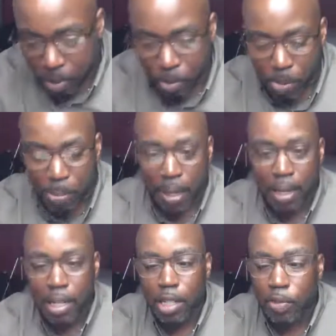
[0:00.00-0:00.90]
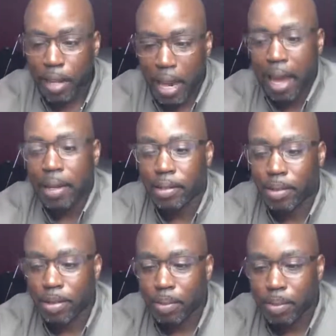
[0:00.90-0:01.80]
We're playing this for that.
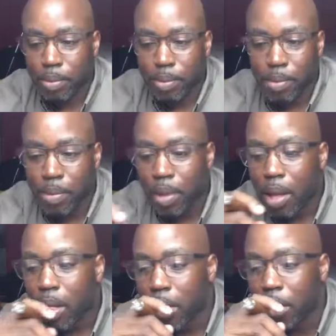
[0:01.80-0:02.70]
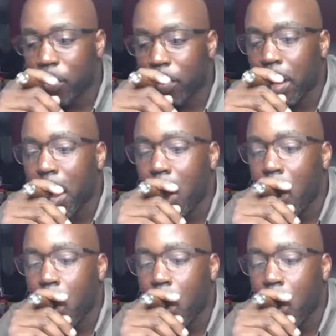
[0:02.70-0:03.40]
This for that.